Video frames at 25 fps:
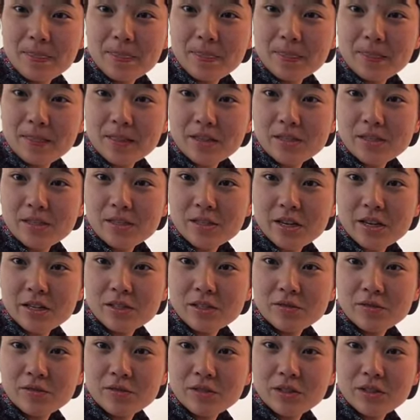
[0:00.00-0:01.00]
It's
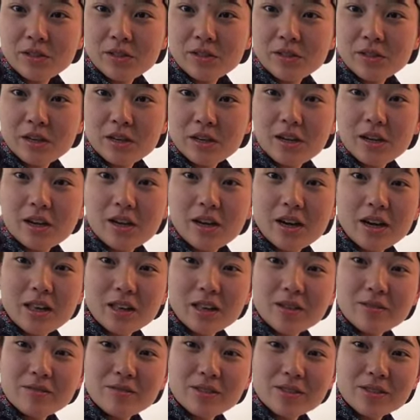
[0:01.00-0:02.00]
Cajun food. I
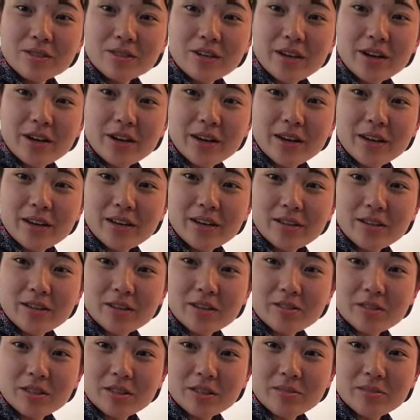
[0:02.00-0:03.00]
love to try and
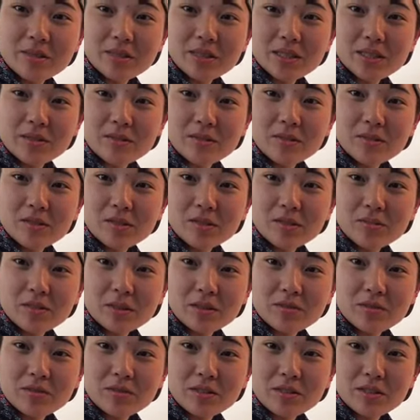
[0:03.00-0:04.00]
cook recipes I've never cooked
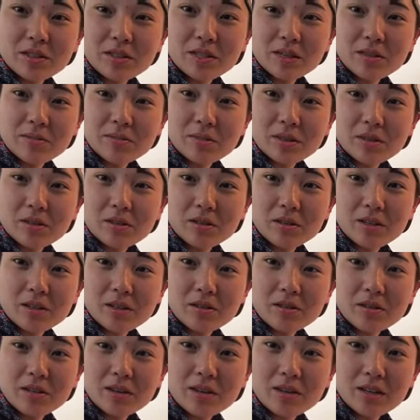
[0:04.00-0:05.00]
before, and I've been learning
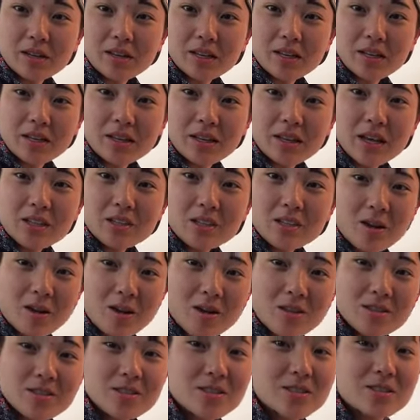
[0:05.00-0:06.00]
a lot lately. That's
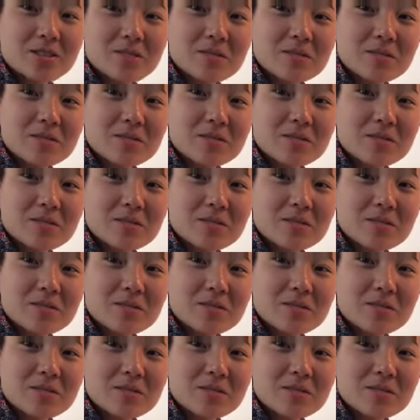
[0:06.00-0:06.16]
awesome.